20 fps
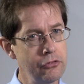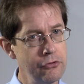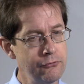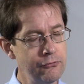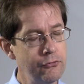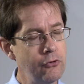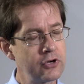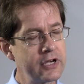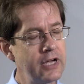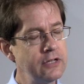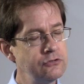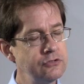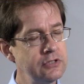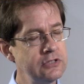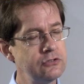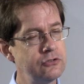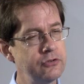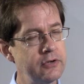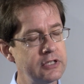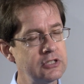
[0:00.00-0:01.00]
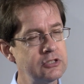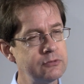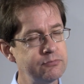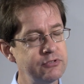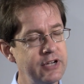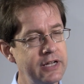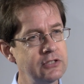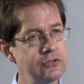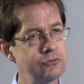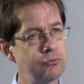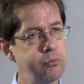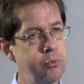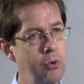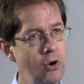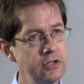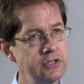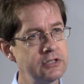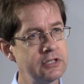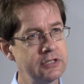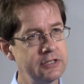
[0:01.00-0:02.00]
for countries to express
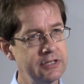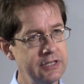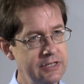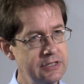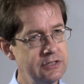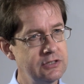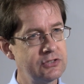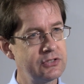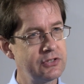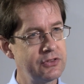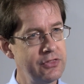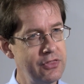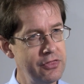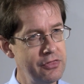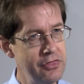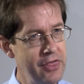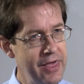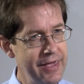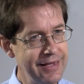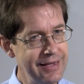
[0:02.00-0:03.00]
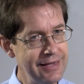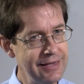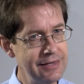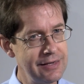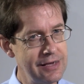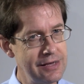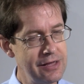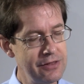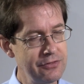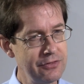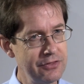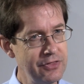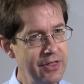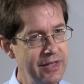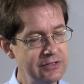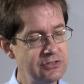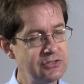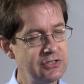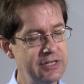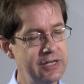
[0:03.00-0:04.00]
what needs they
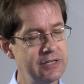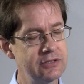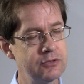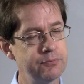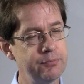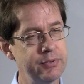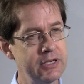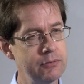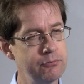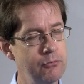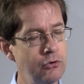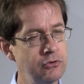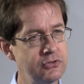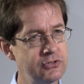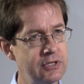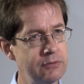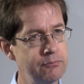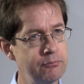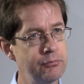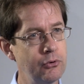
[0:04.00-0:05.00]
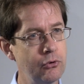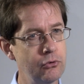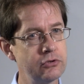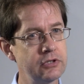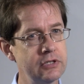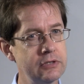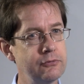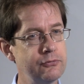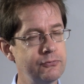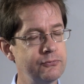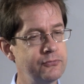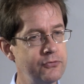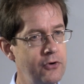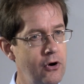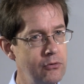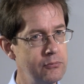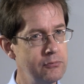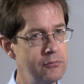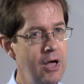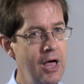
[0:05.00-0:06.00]
see as being most important
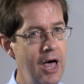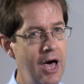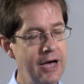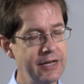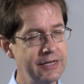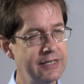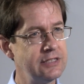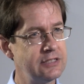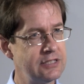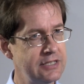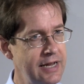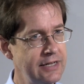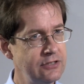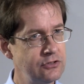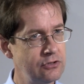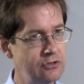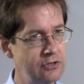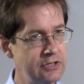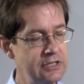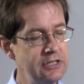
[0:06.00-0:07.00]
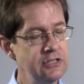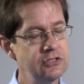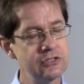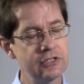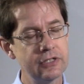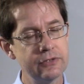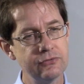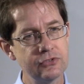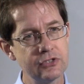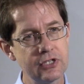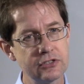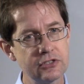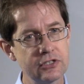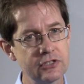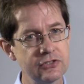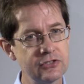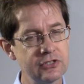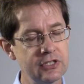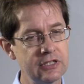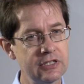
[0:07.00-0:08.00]
from an international initiative such
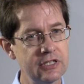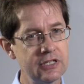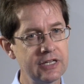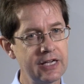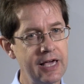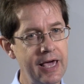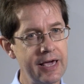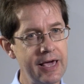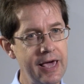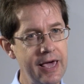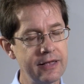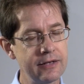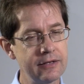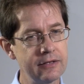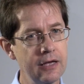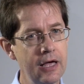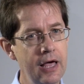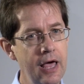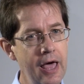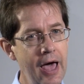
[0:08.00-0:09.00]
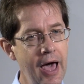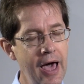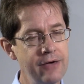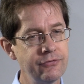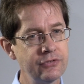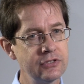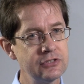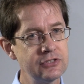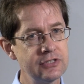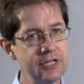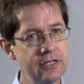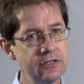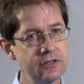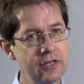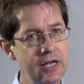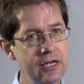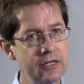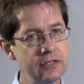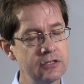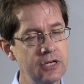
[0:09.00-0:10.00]
as CDKN. Having said
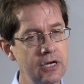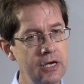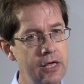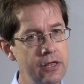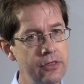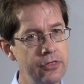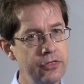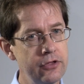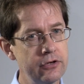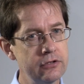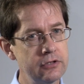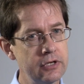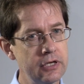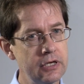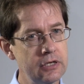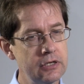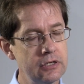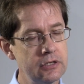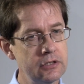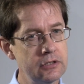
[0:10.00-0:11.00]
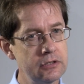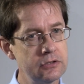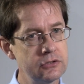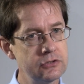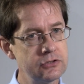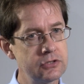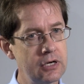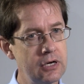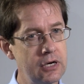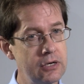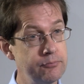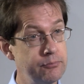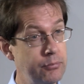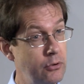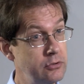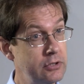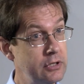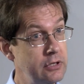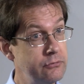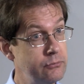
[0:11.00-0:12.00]
that, there is a
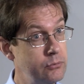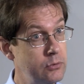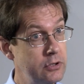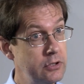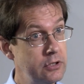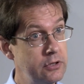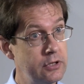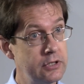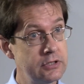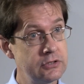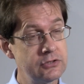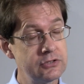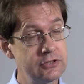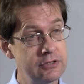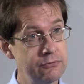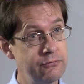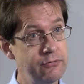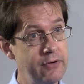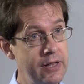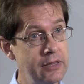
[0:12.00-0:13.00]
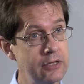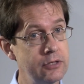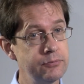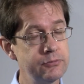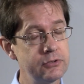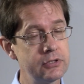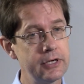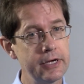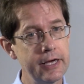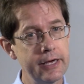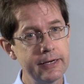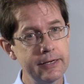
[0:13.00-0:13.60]
body of work that's developed,